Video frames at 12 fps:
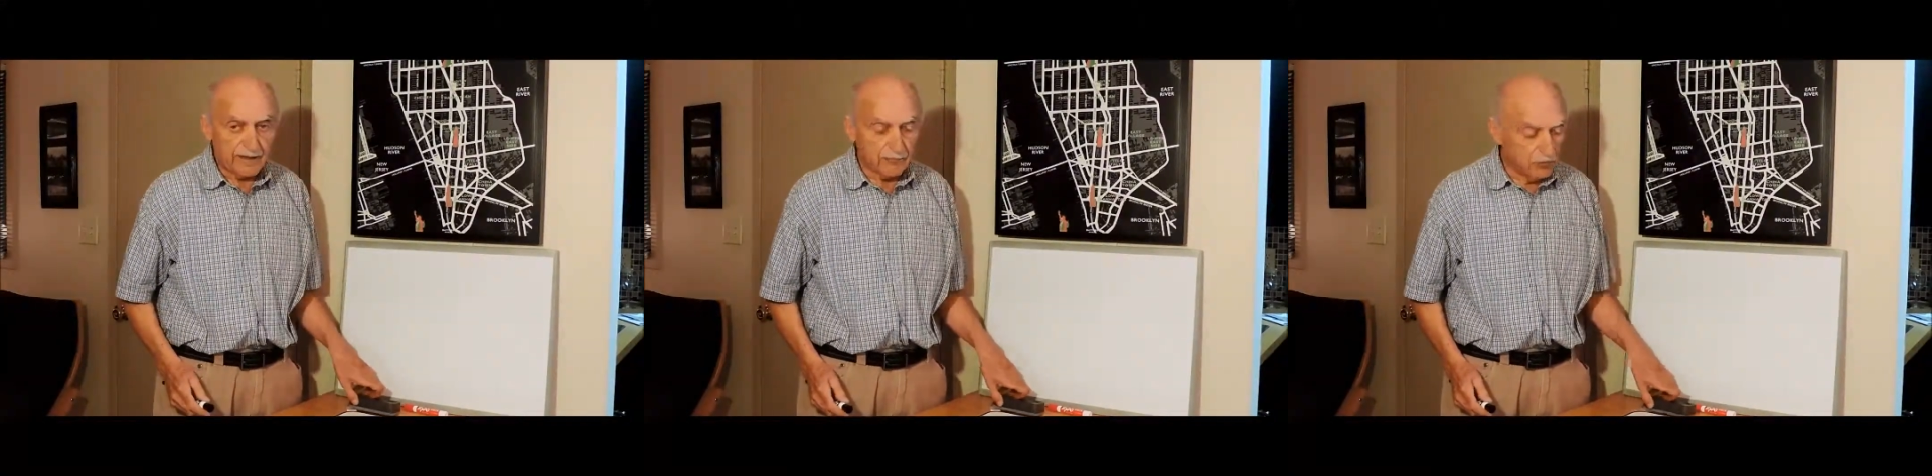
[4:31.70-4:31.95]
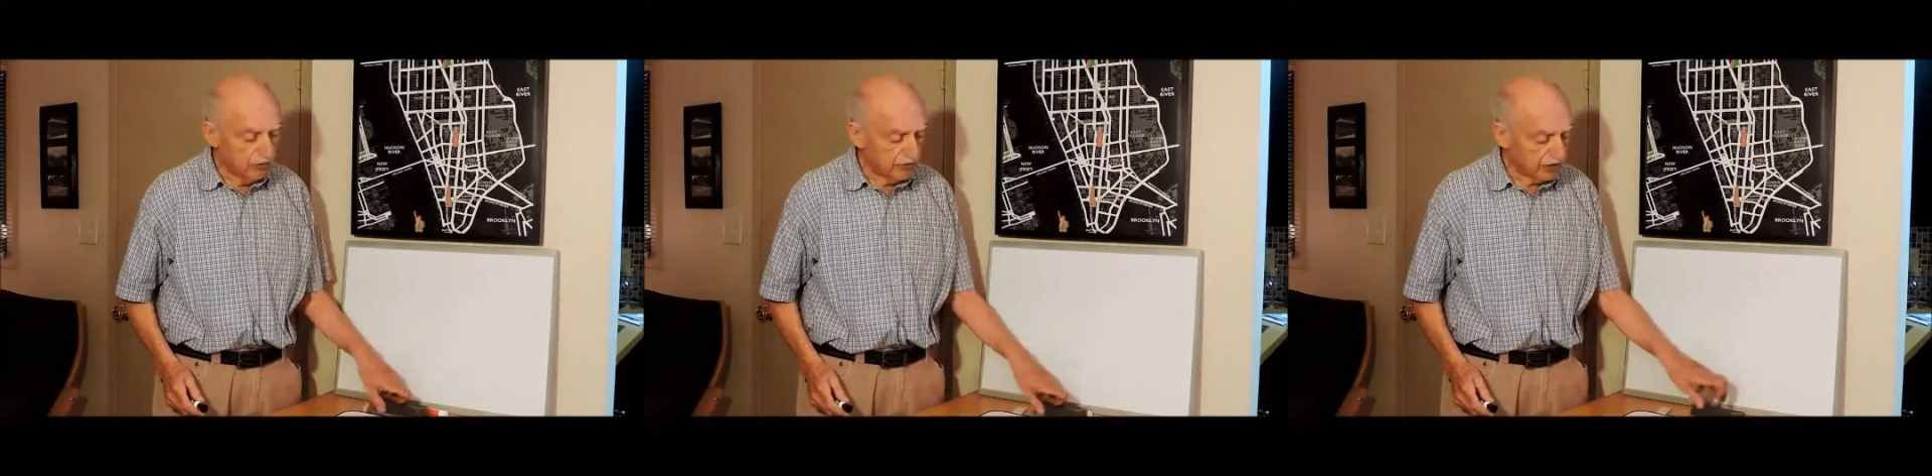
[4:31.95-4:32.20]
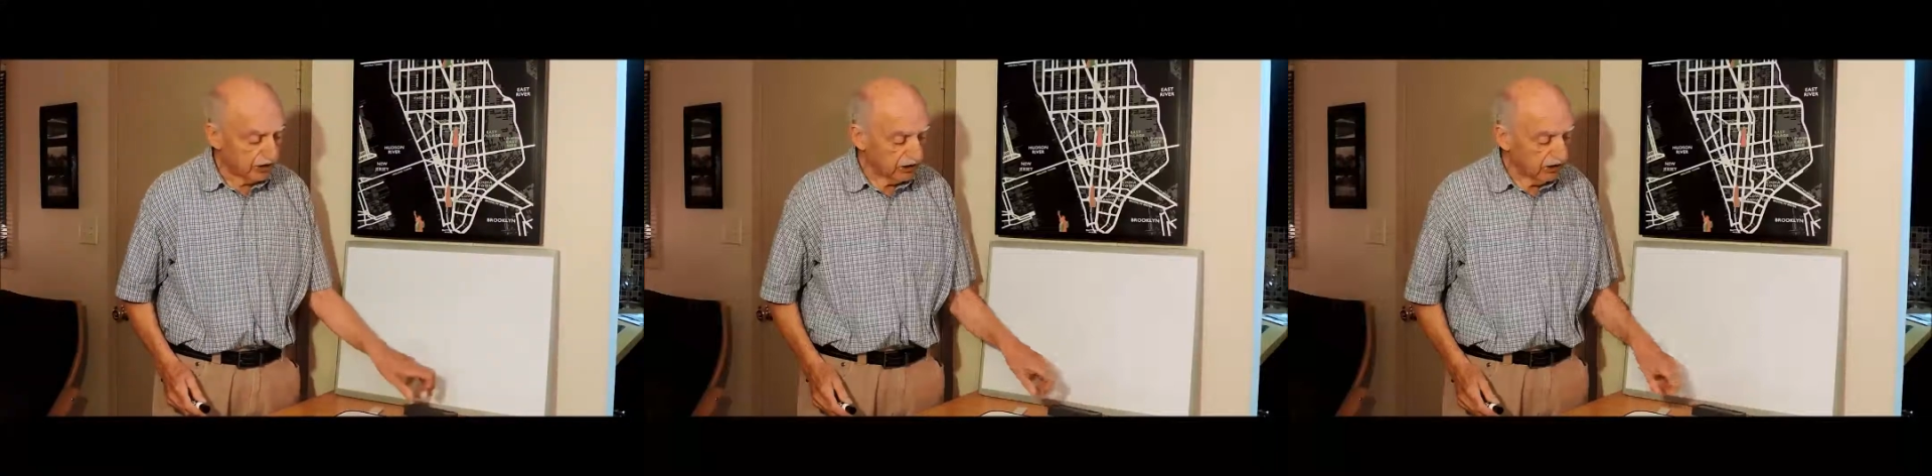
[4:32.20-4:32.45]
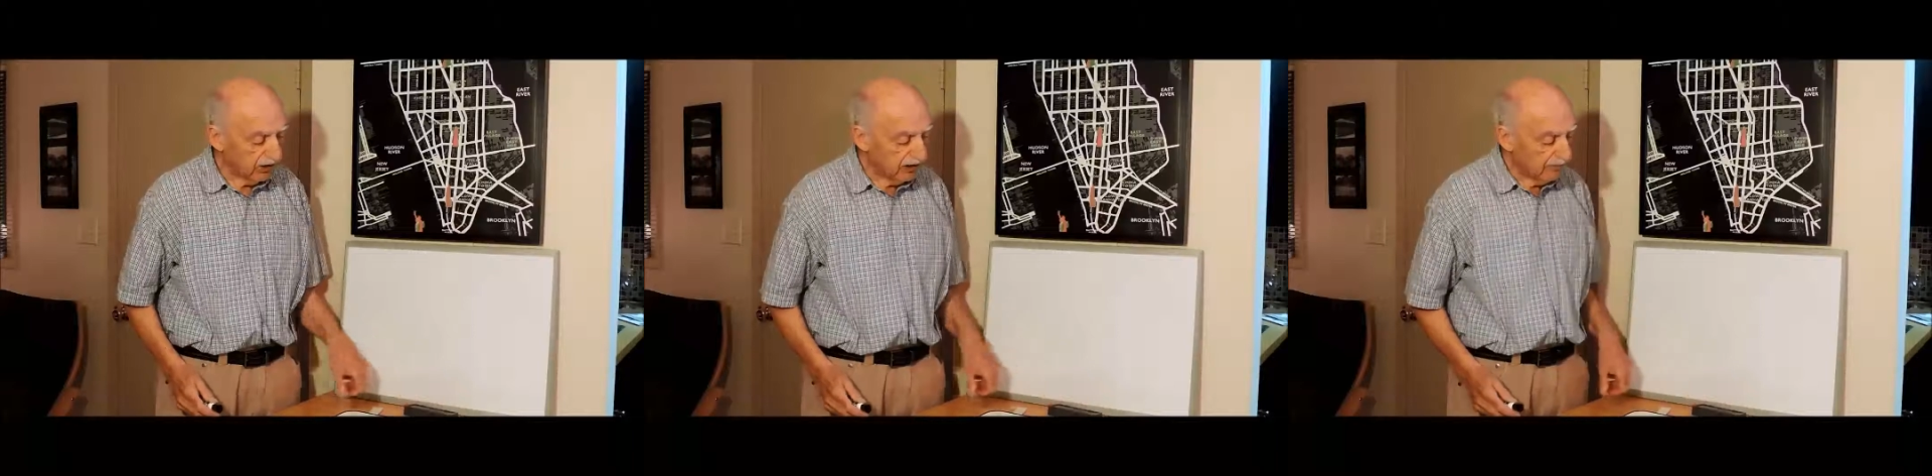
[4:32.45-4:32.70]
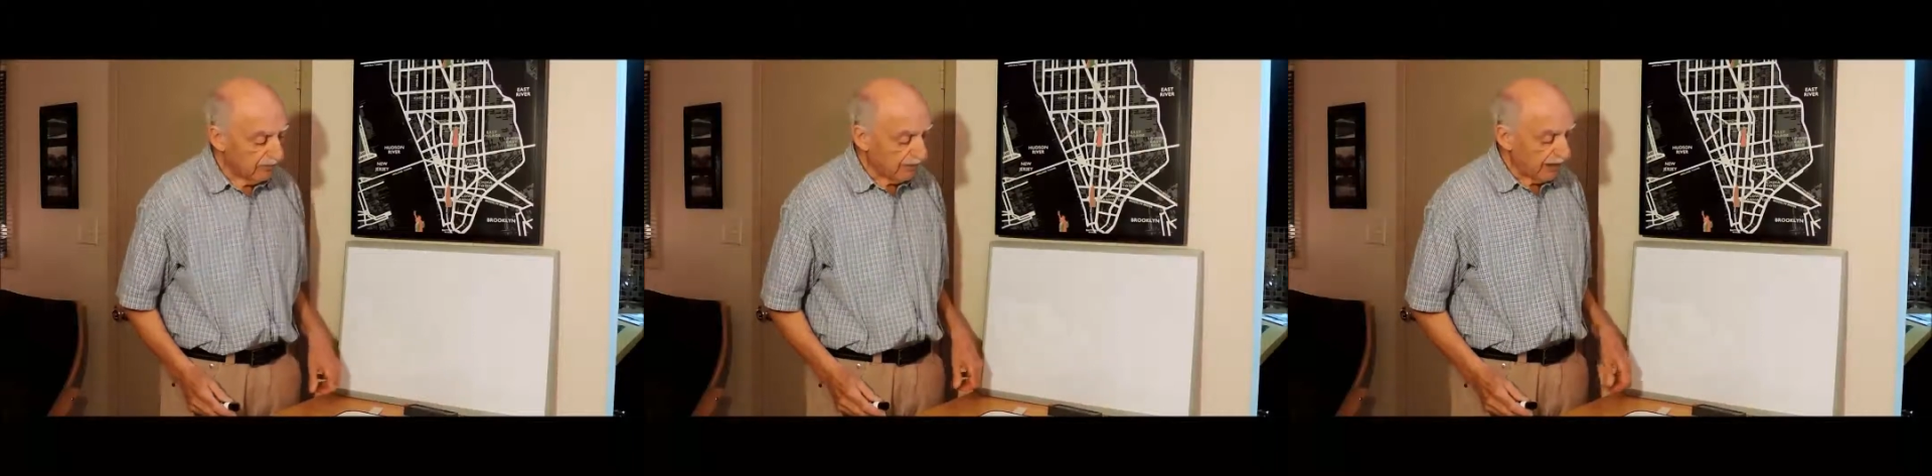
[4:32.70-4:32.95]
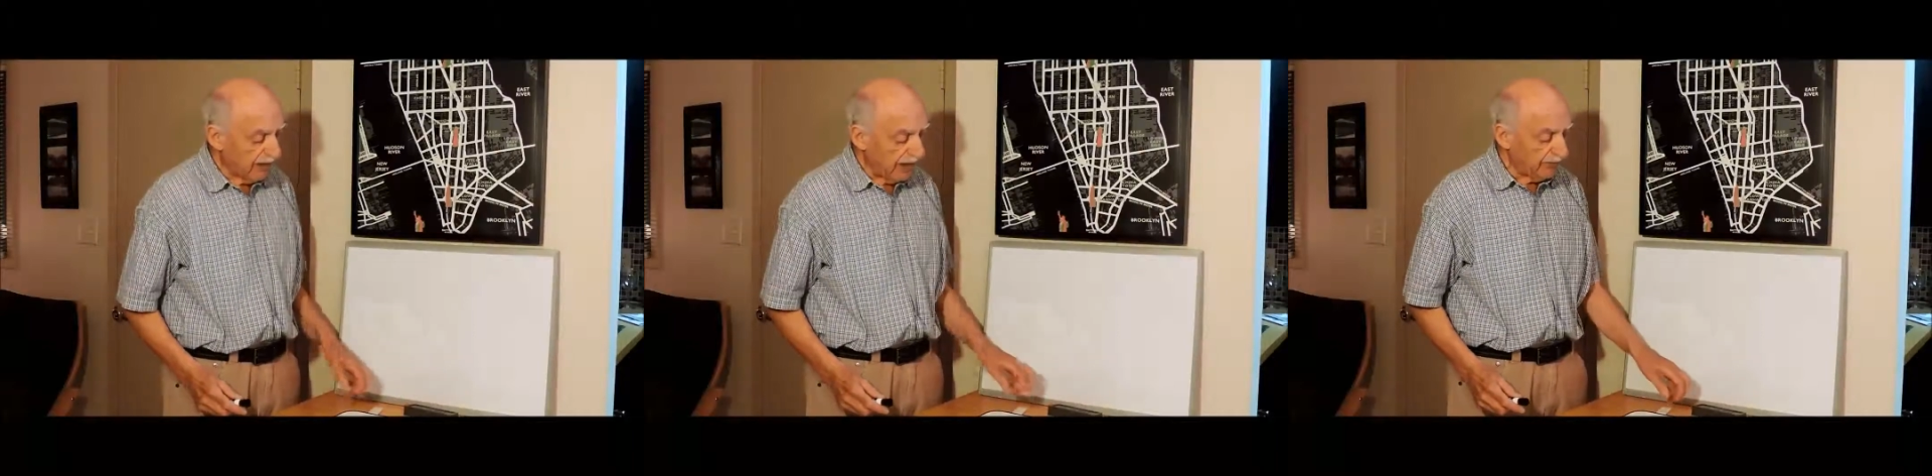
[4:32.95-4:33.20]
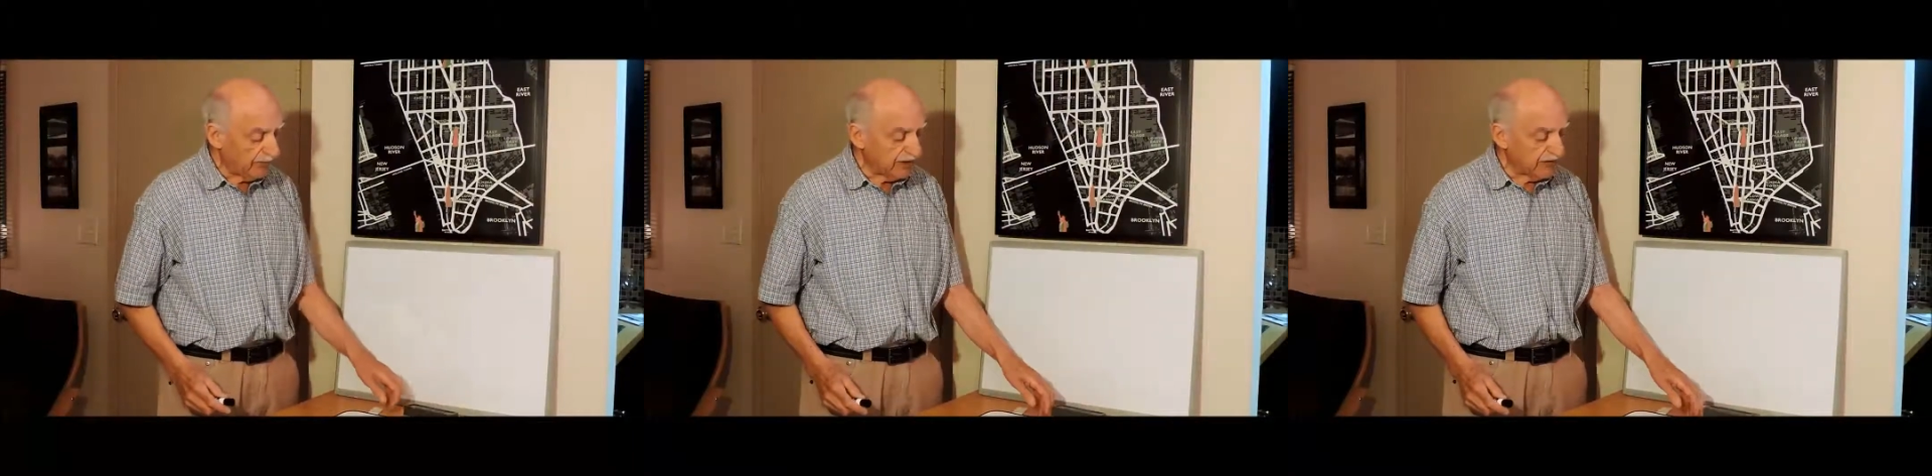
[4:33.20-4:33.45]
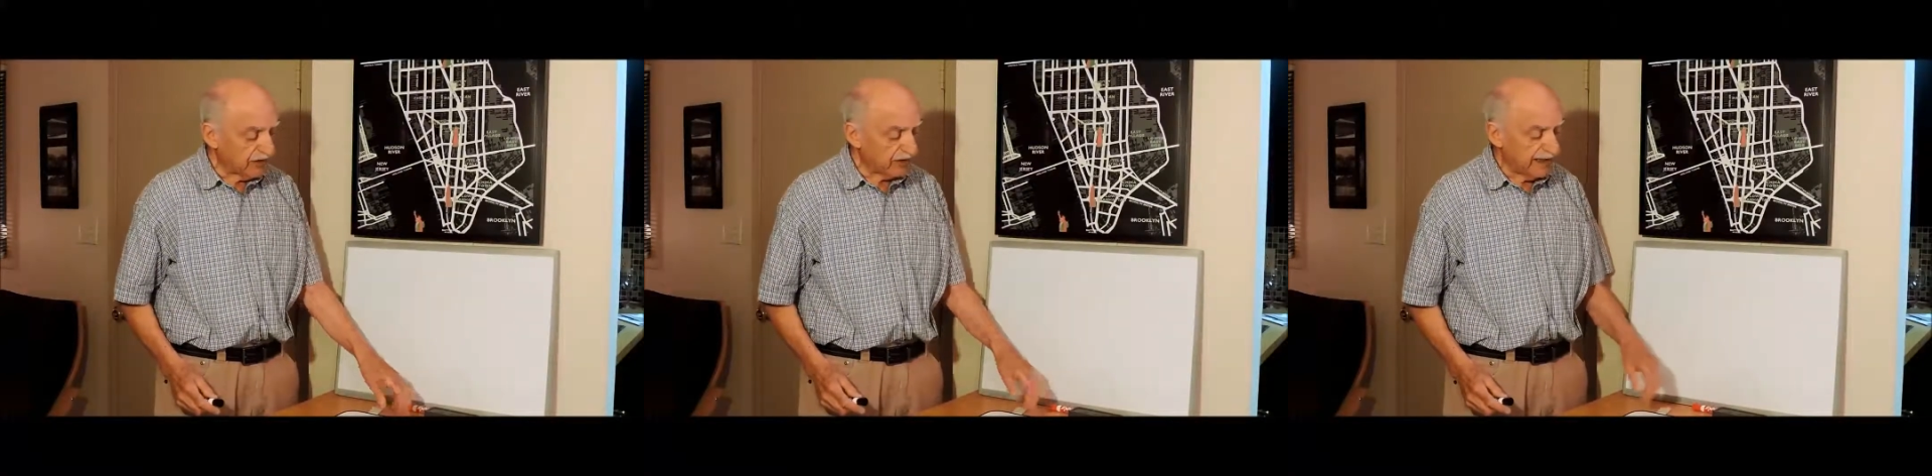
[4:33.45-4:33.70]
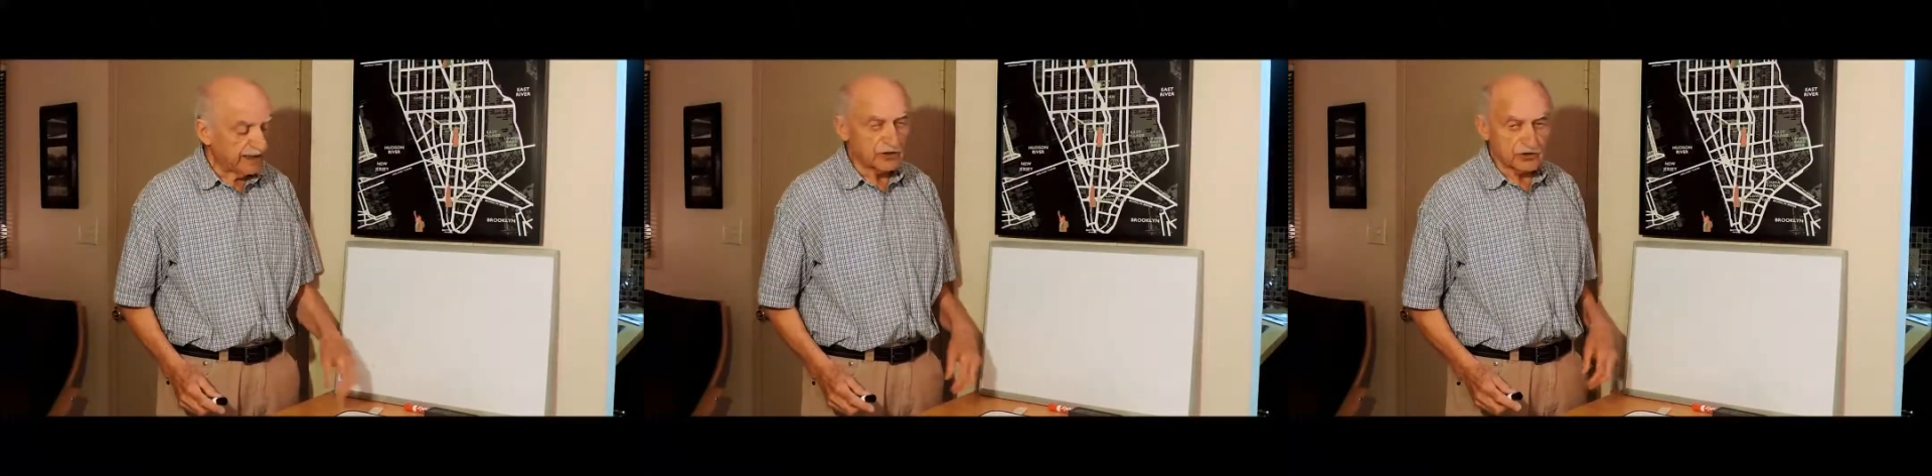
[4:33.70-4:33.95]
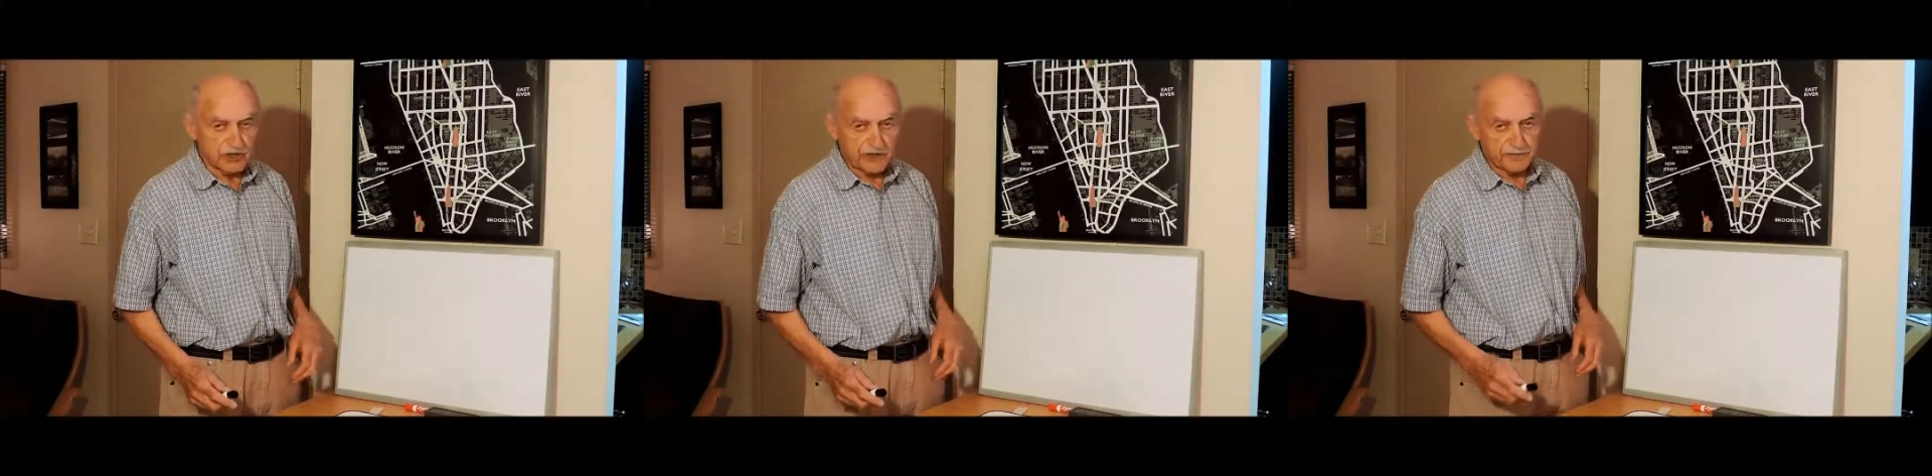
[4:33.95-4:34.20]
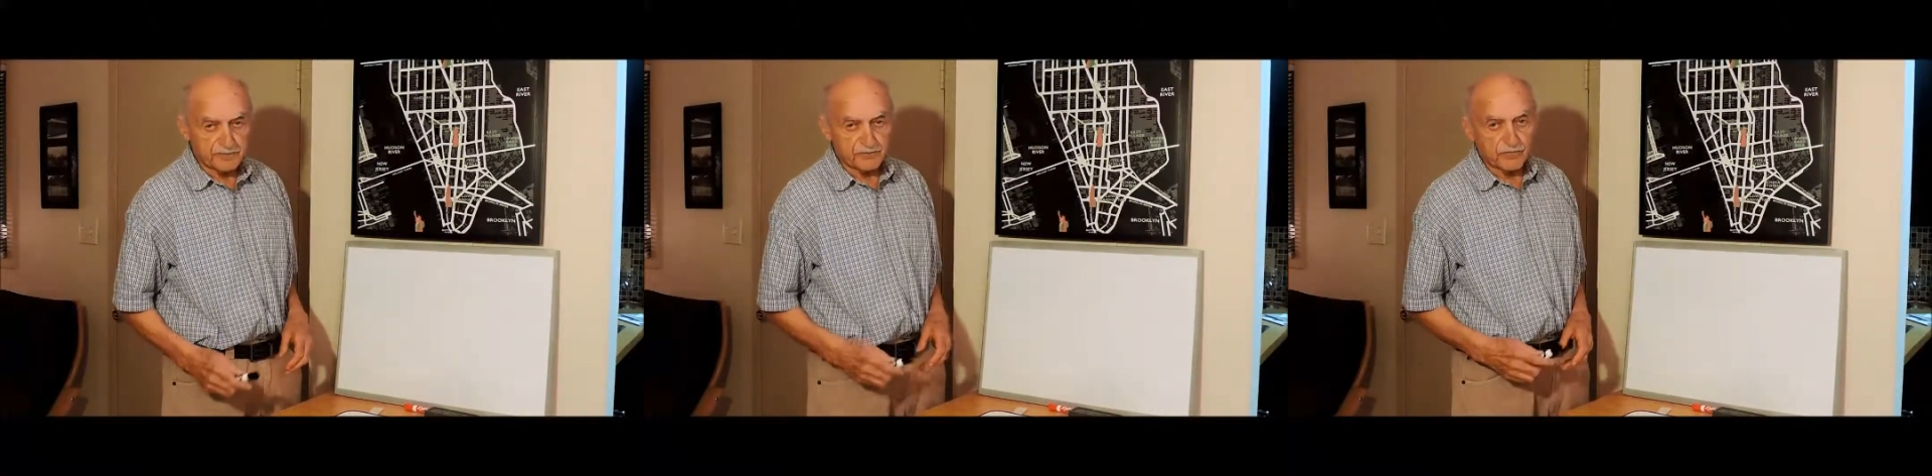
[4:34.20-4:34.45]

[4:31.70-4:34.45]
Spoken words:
and move it along, I'm giving it energy.